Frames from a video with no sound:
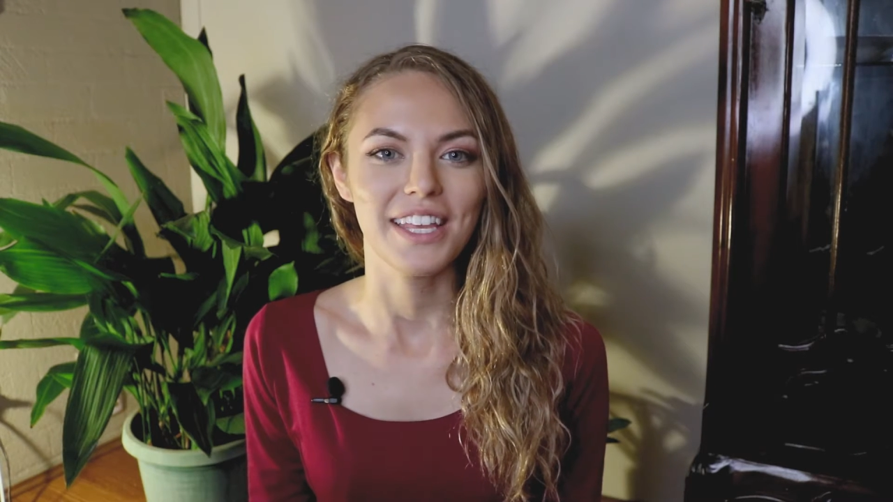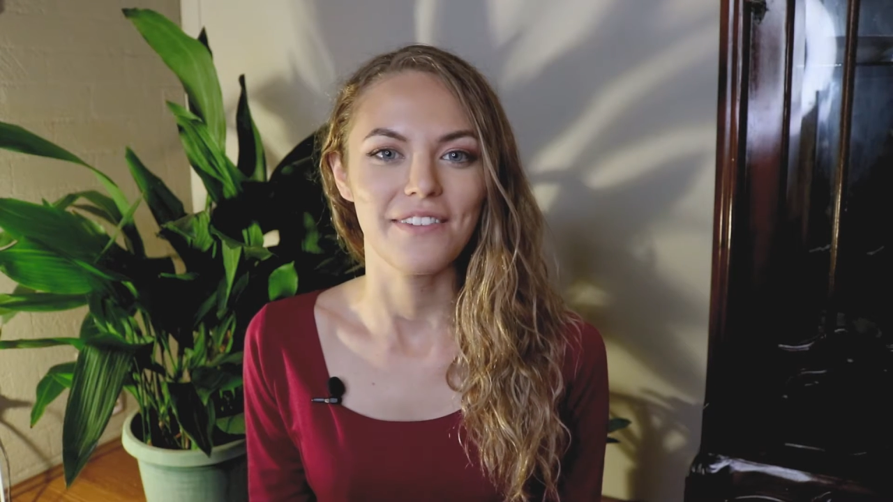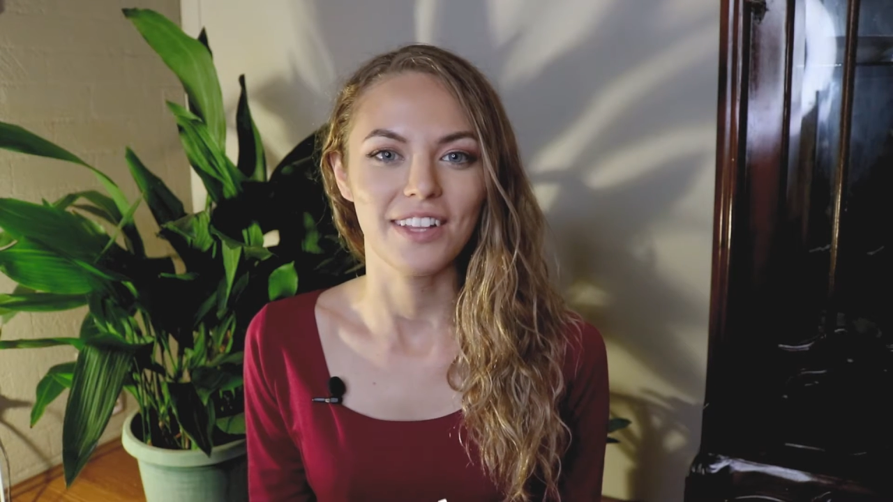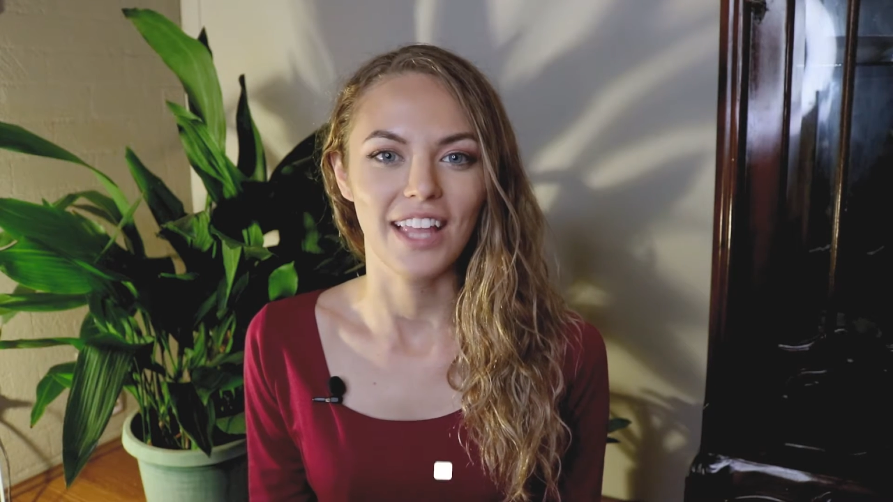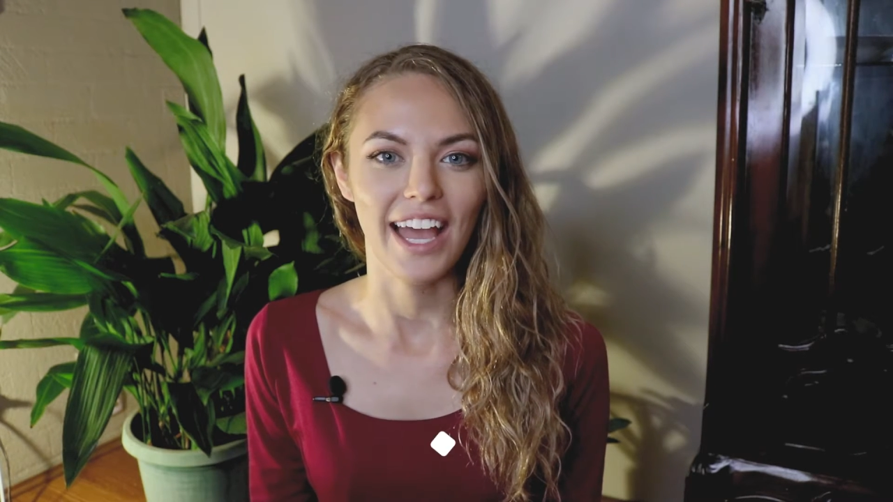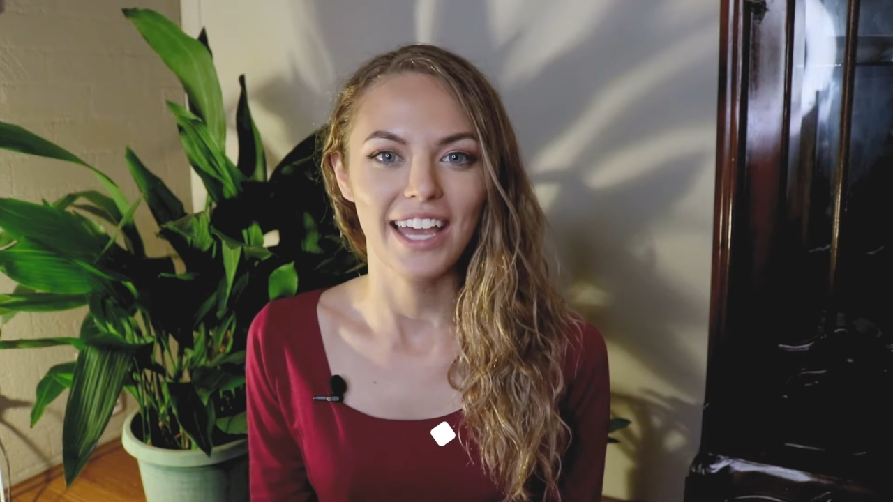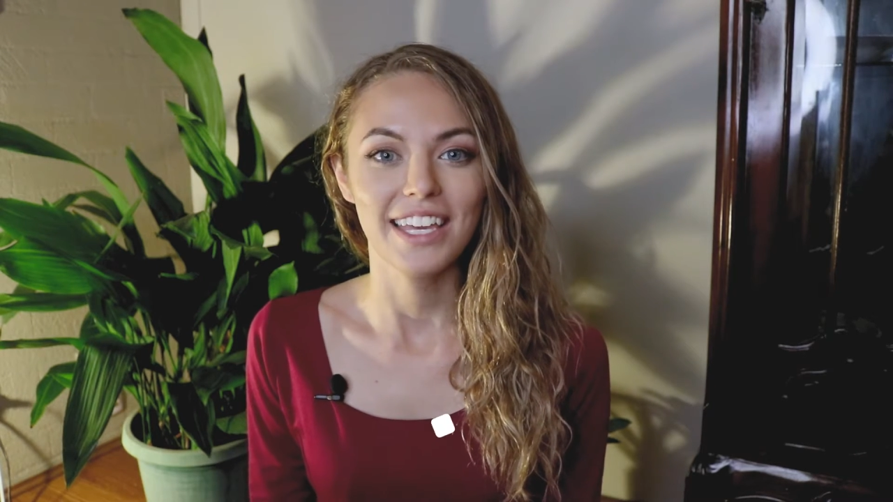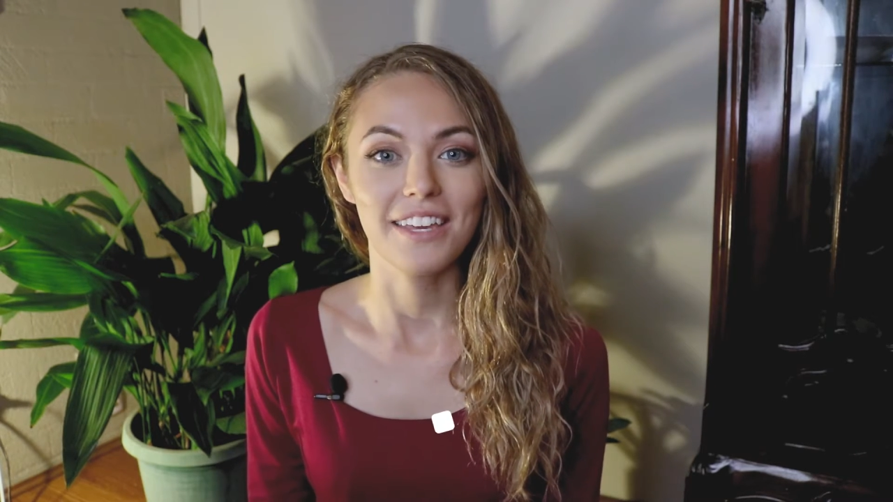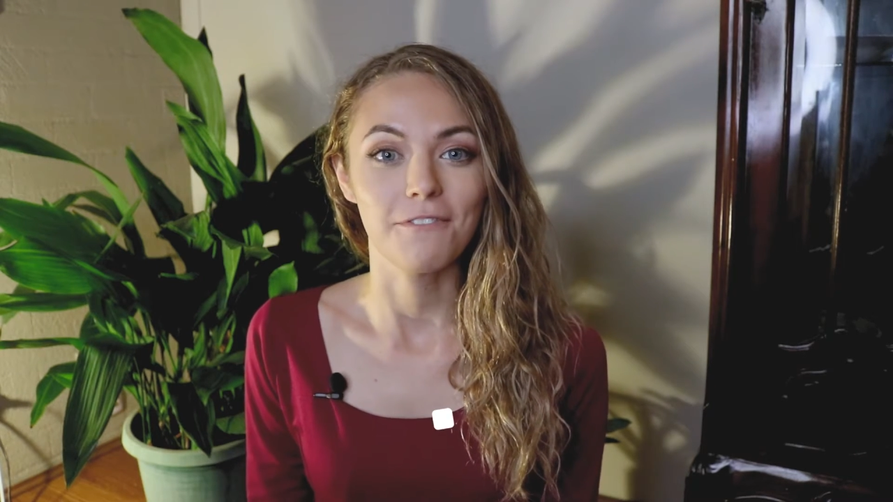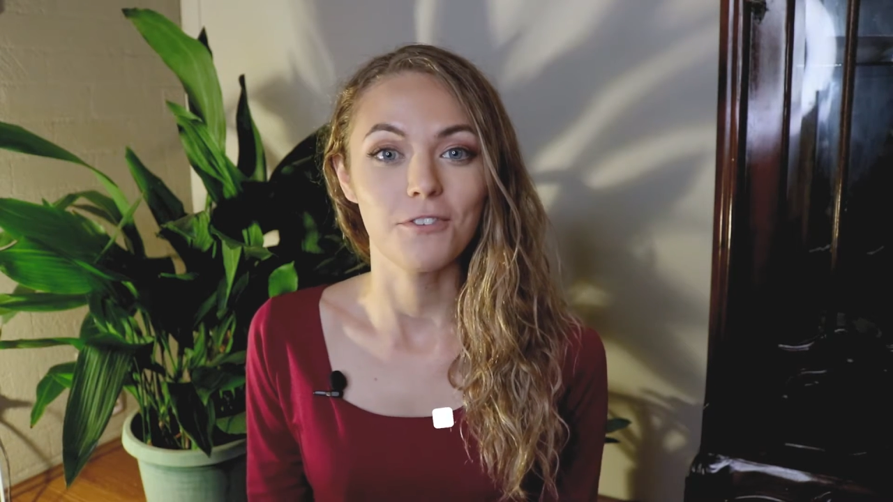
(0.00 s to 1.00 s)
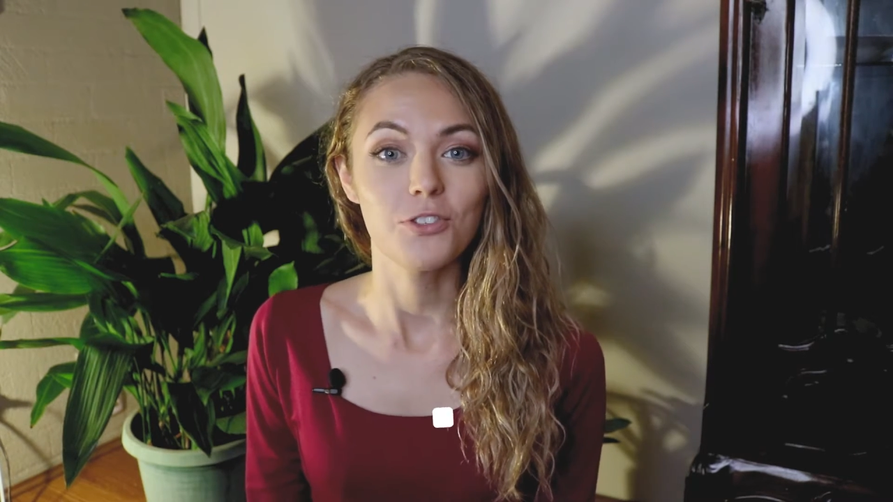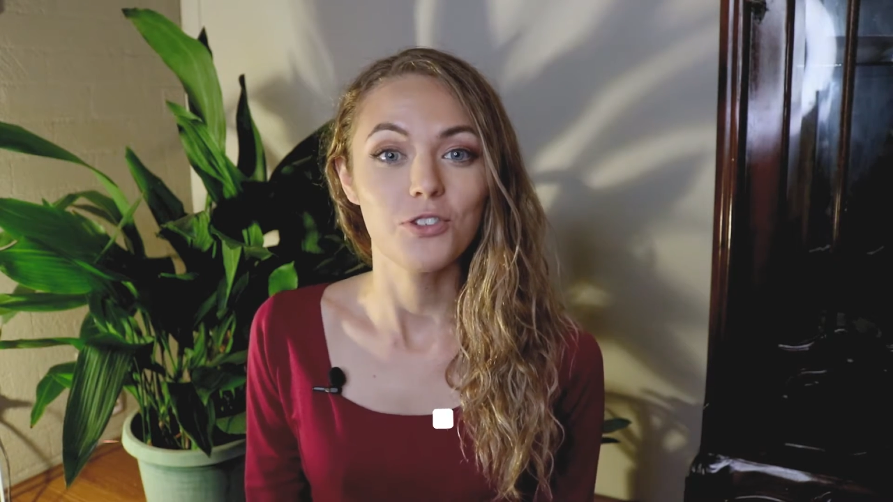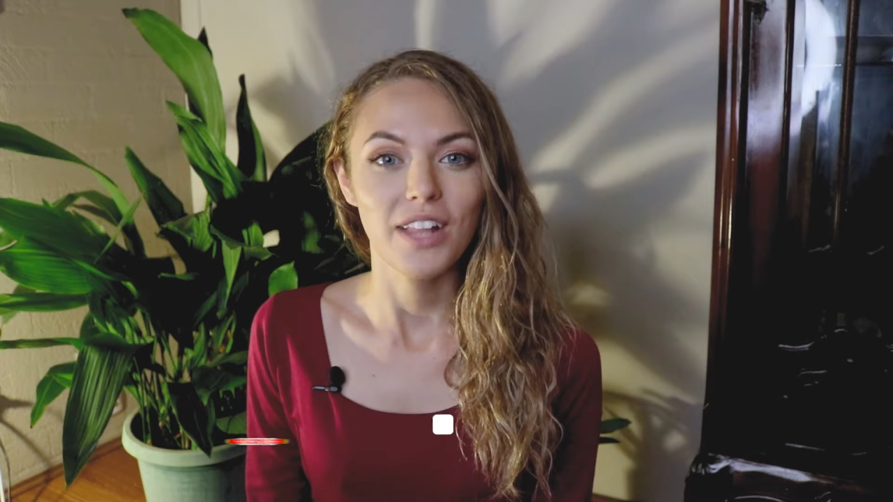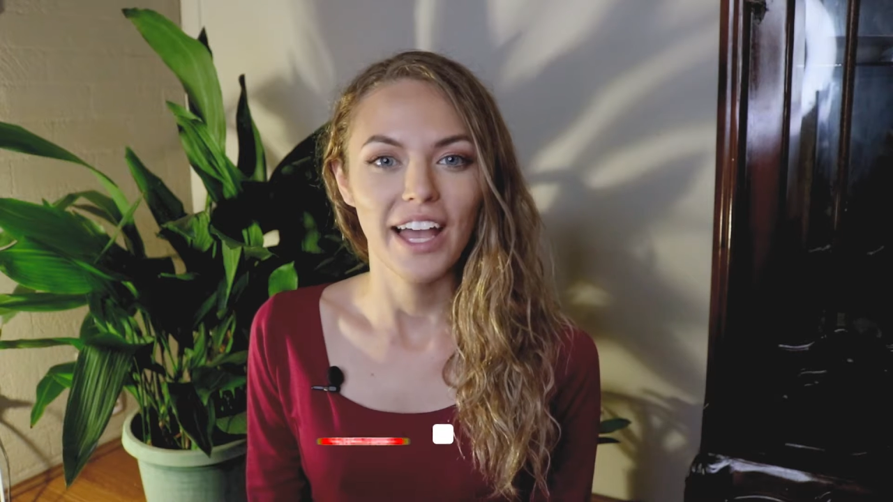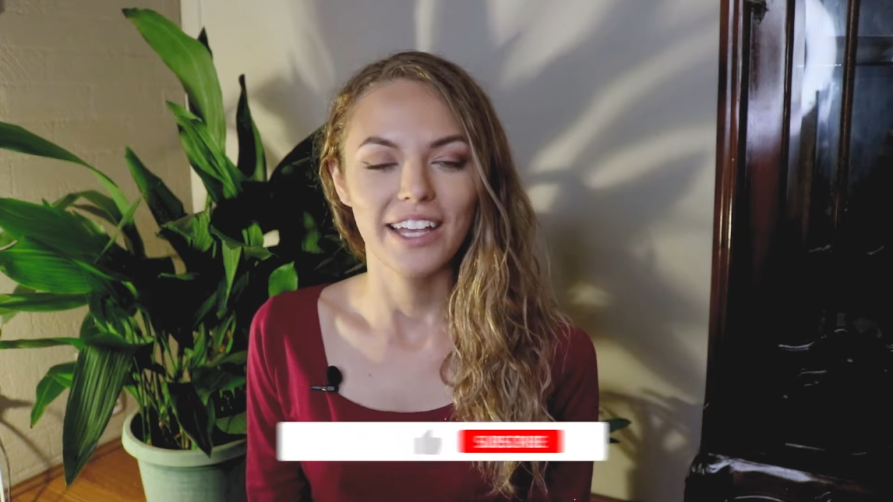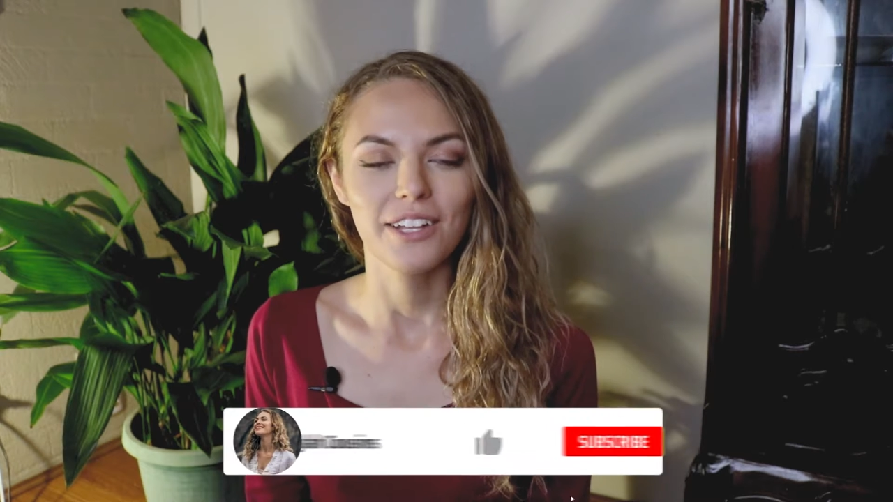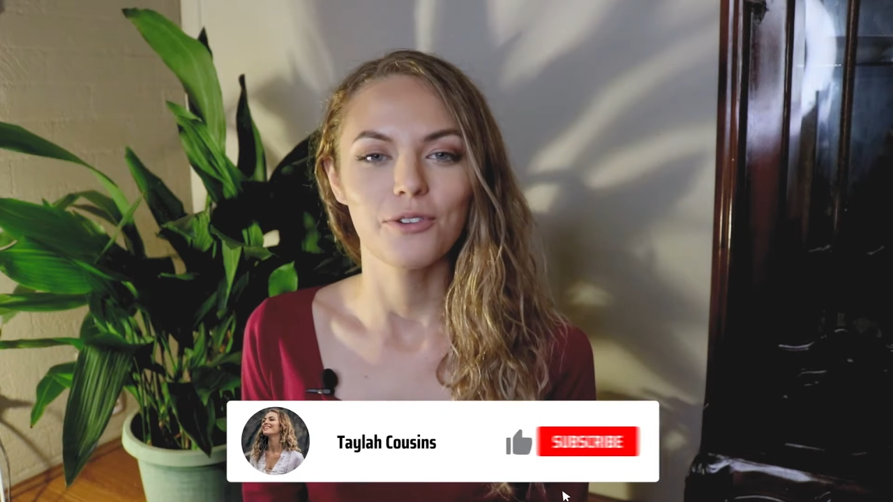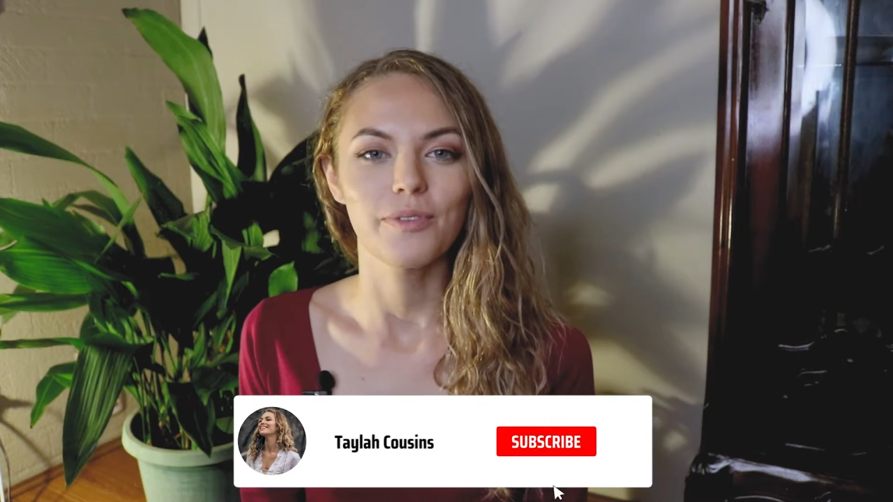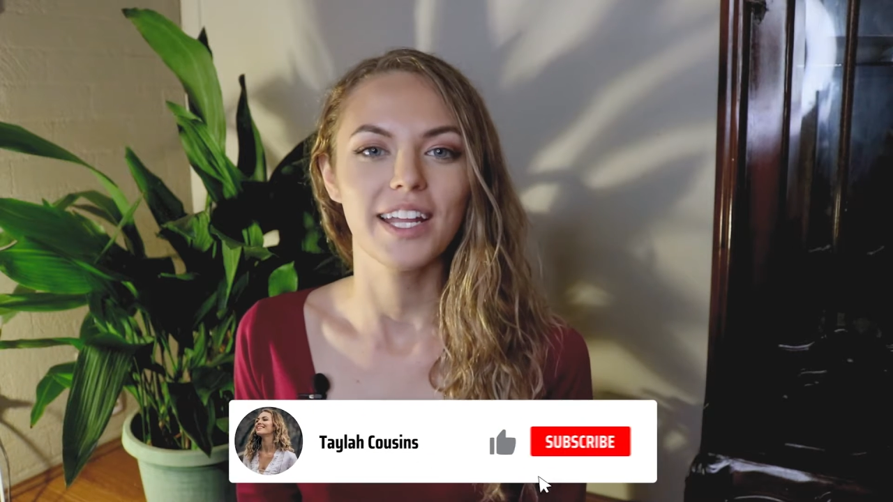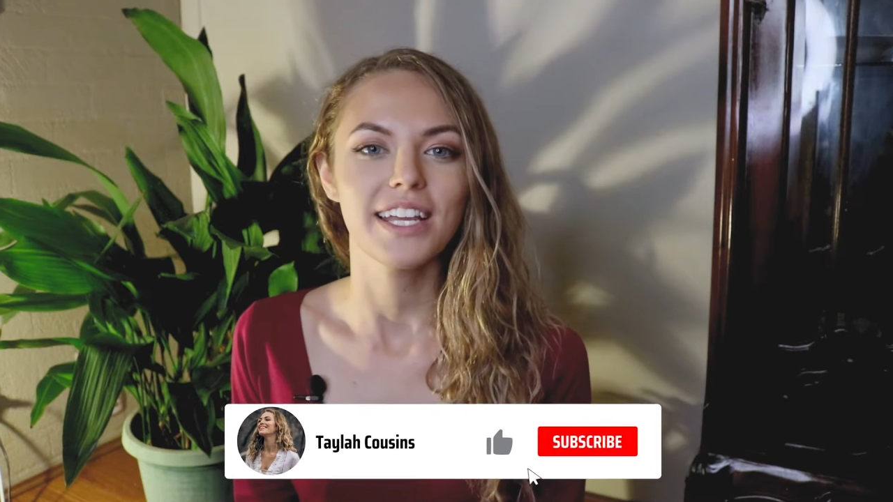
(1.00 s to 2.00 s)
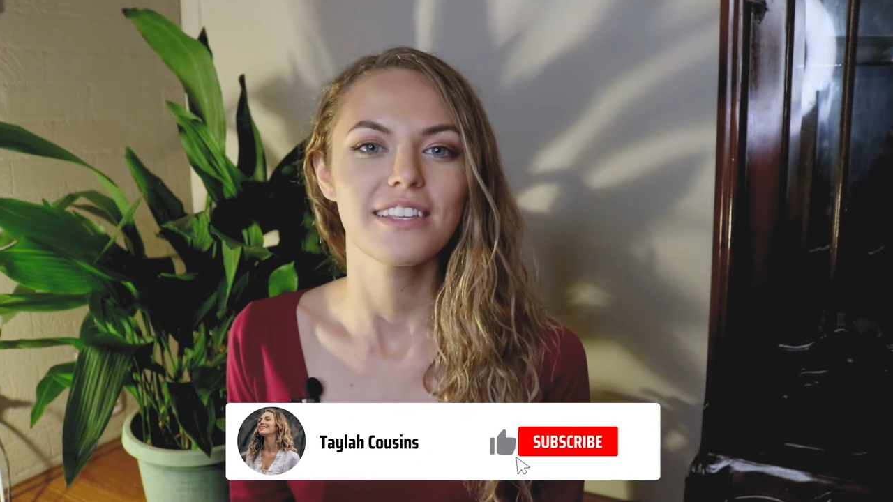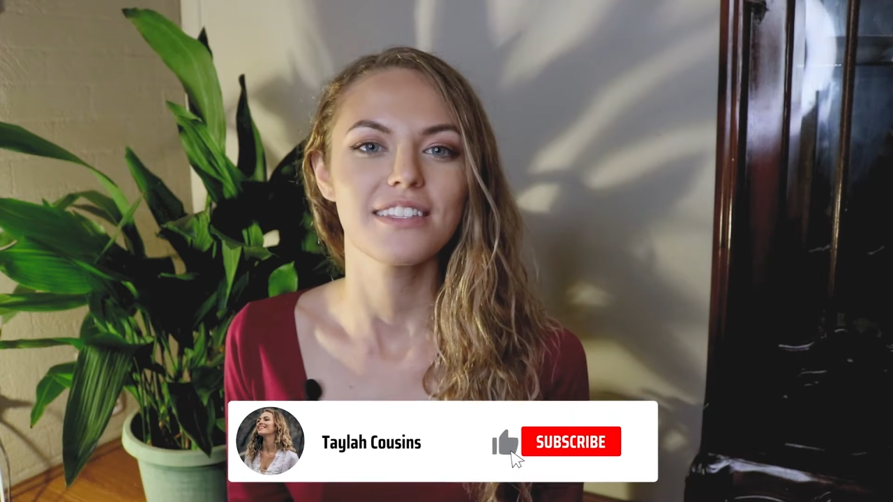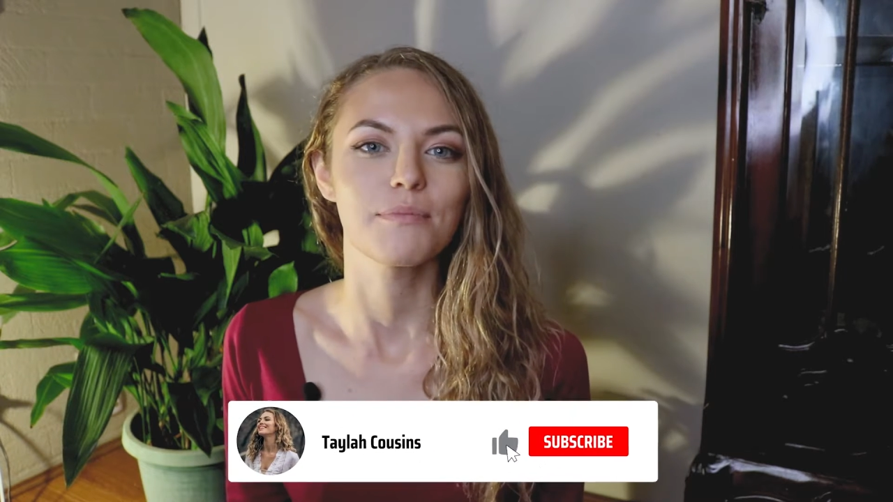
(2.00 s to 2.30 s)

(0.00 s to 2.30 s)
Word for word: Leave a like if you do like it already.